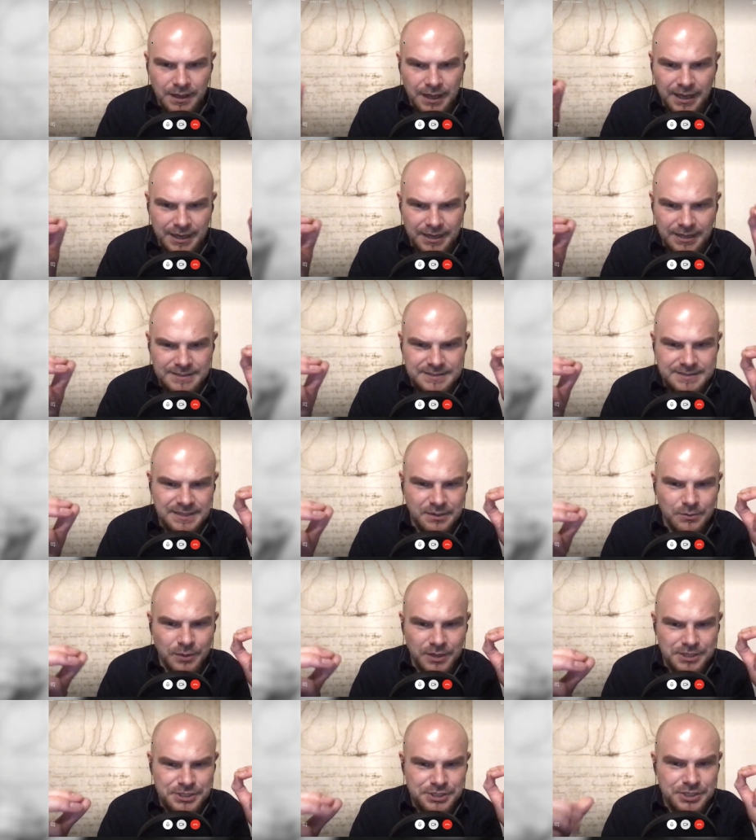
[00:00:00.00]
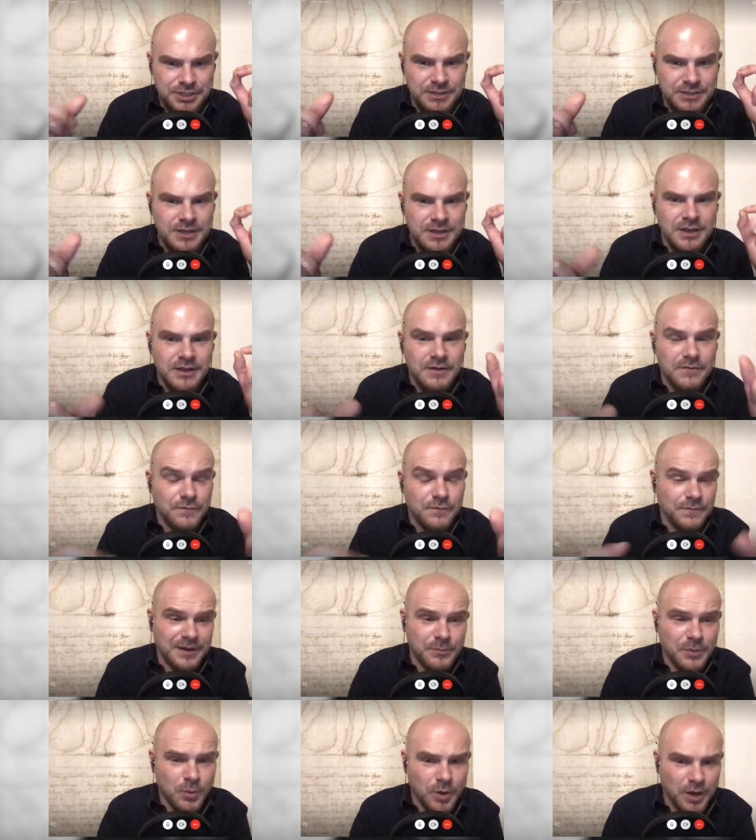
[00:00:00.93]
And it's the question
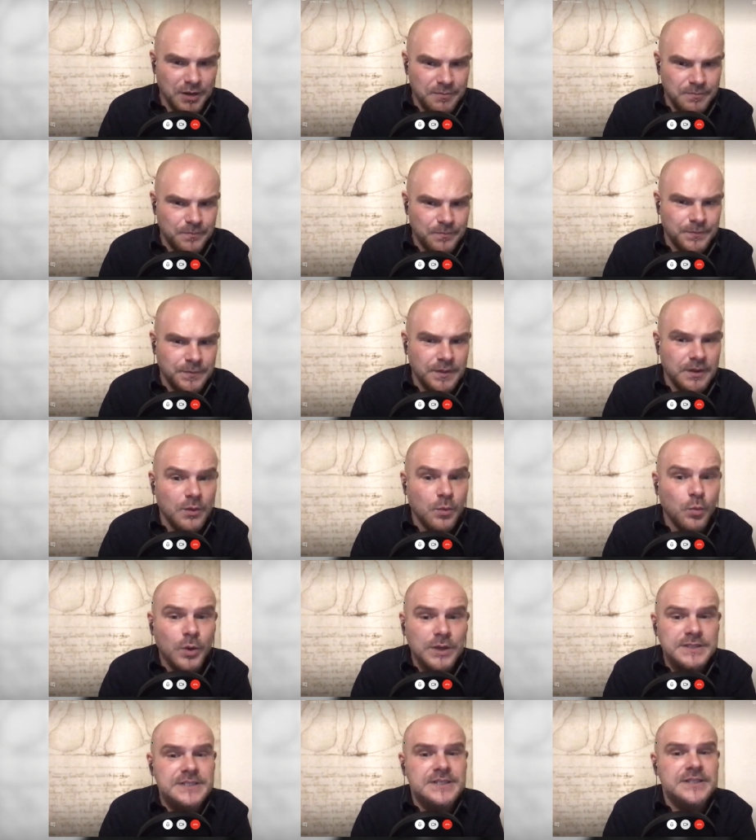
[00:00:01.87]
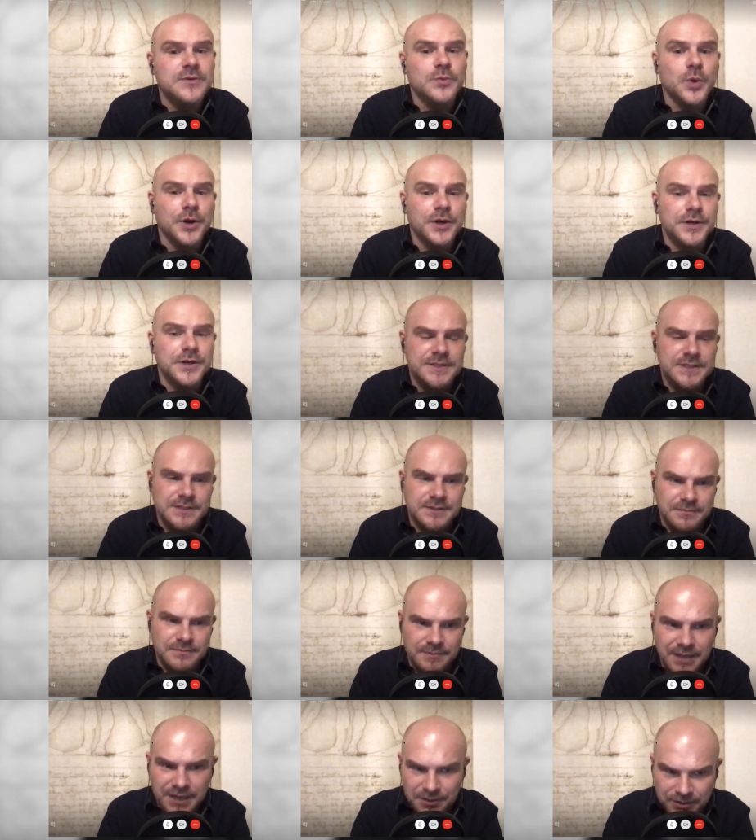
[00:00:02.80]
number one, what's the worst
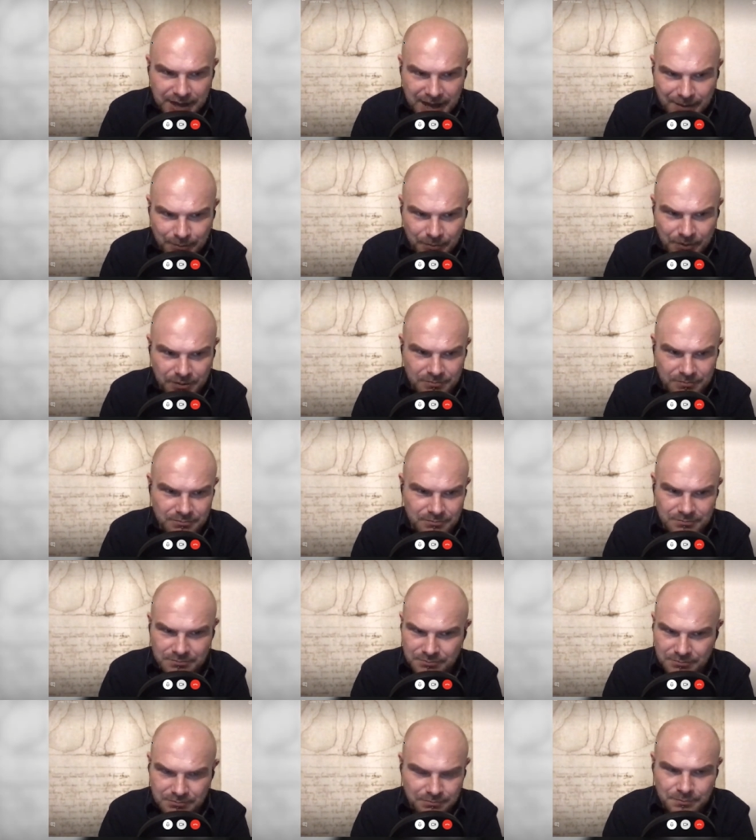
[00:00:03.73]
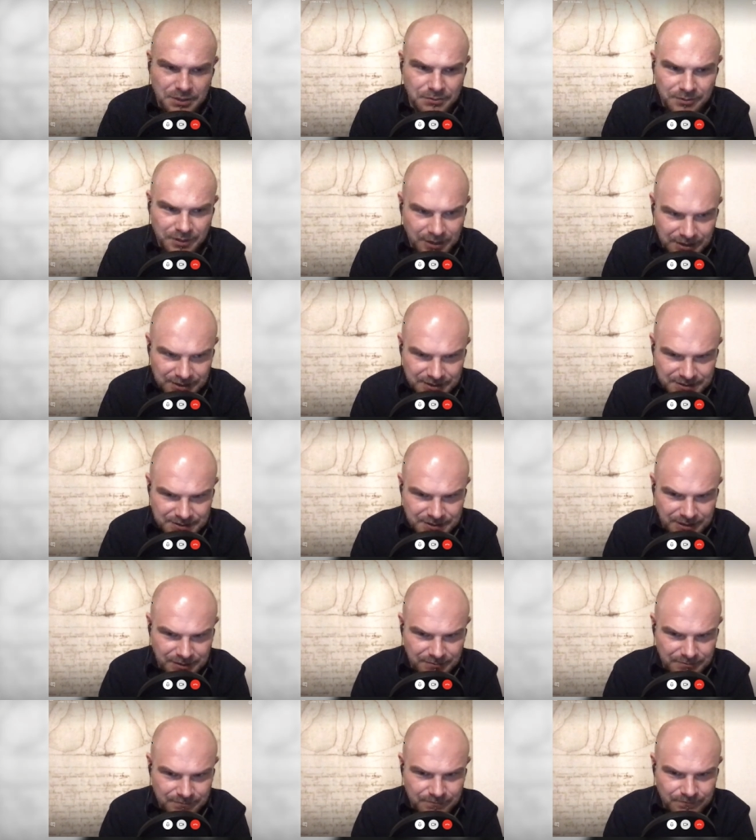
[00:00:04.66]
that could happen? Be
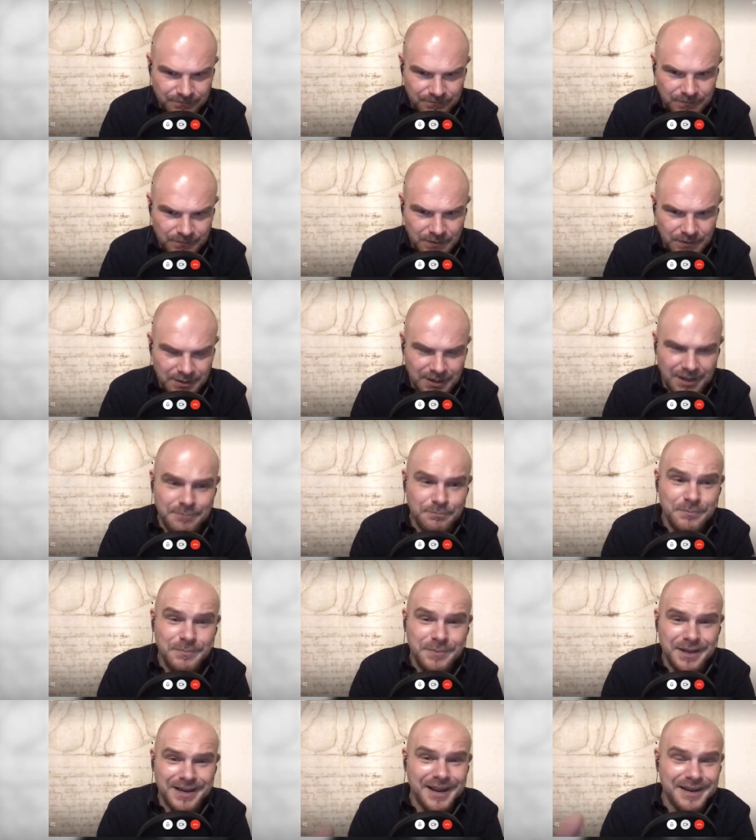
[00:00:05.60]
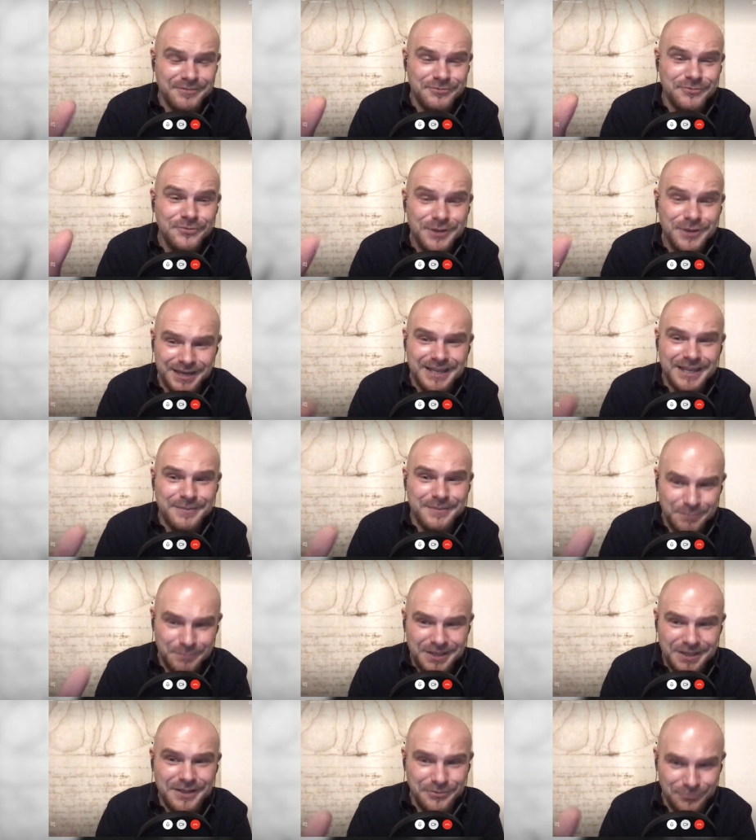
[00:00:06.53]
realistic and, and really
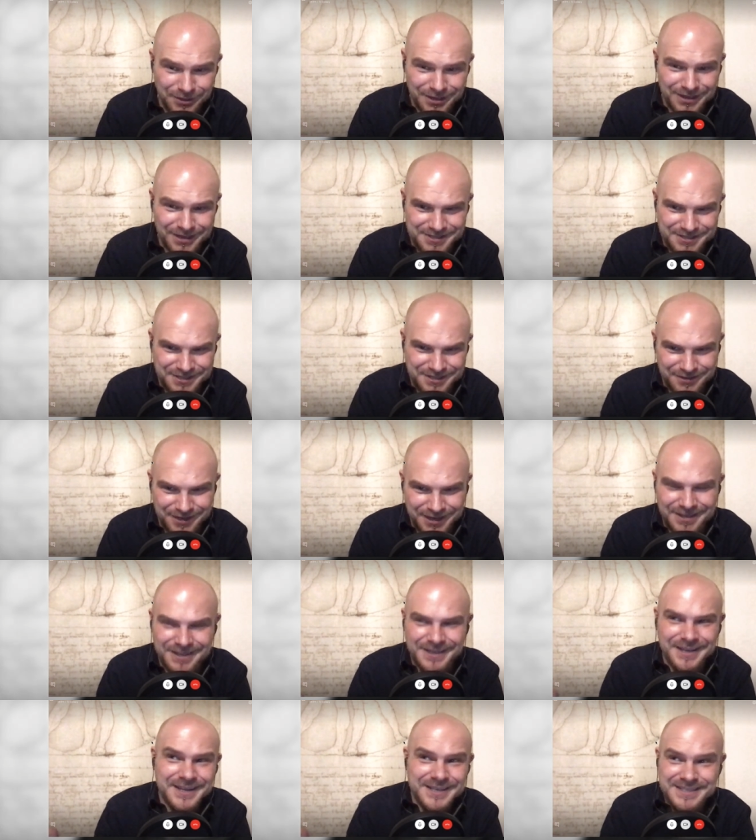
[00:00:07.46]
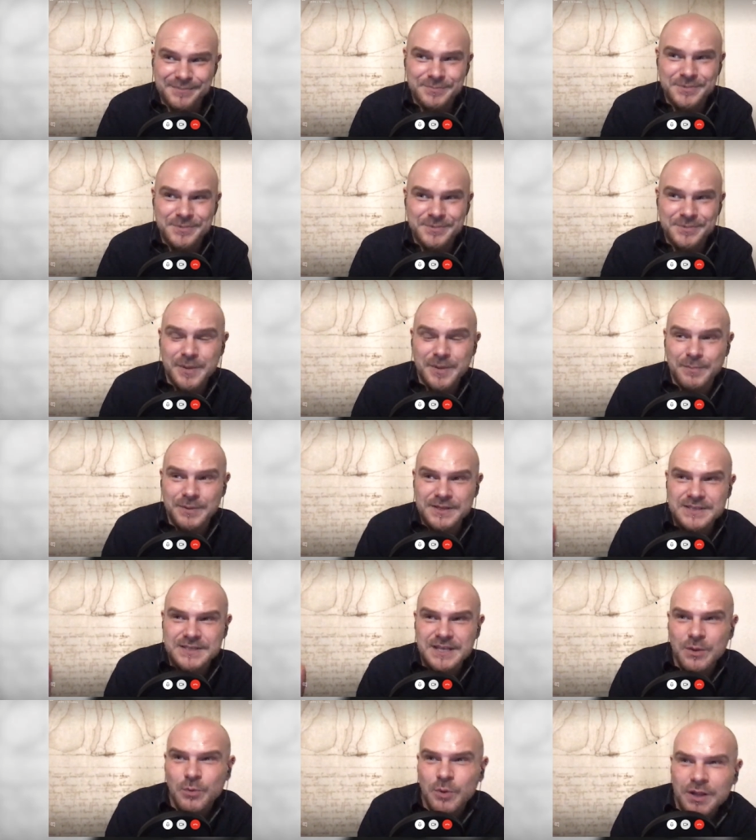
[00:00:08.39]
be realistic, right? Sometimes
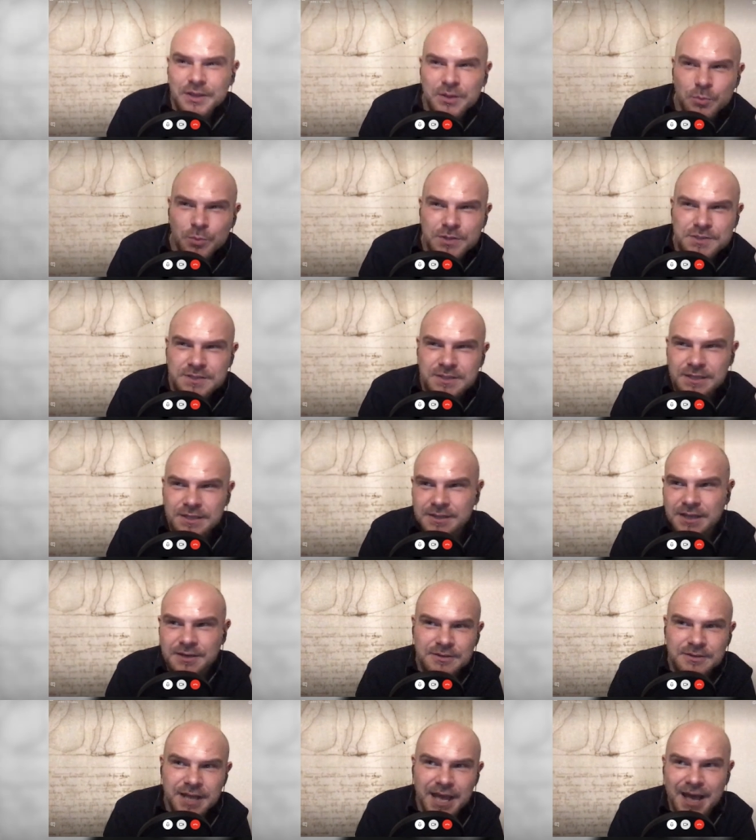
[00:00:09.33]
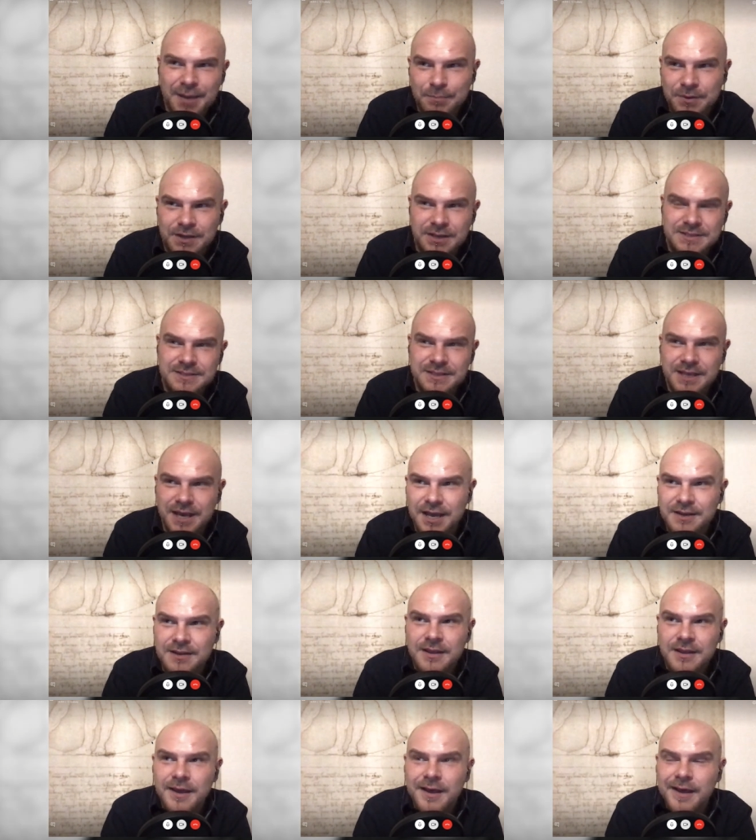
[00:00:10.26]
people say, well, the worst thing that could happen is
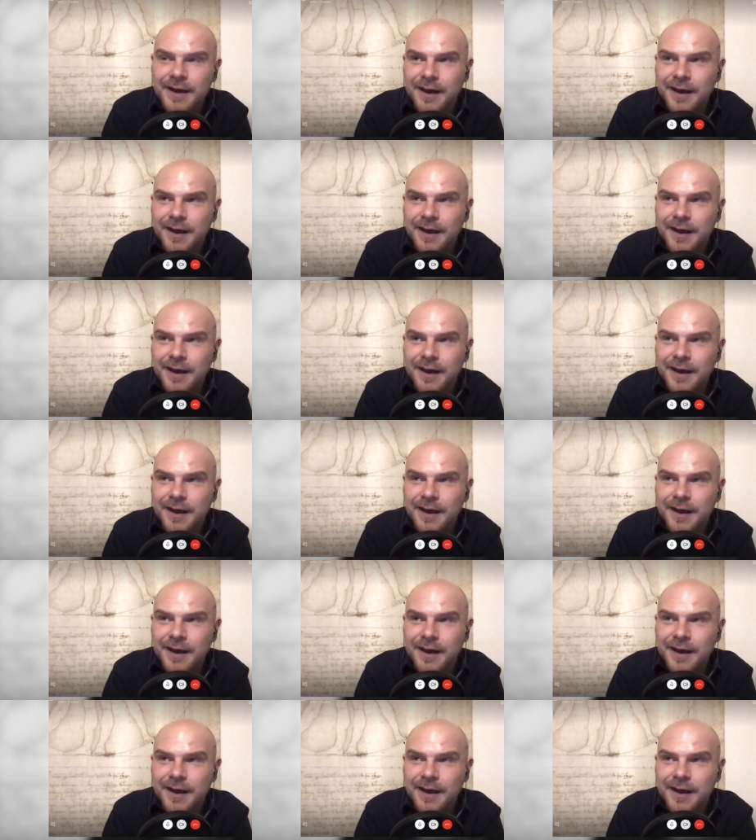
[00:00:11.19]
that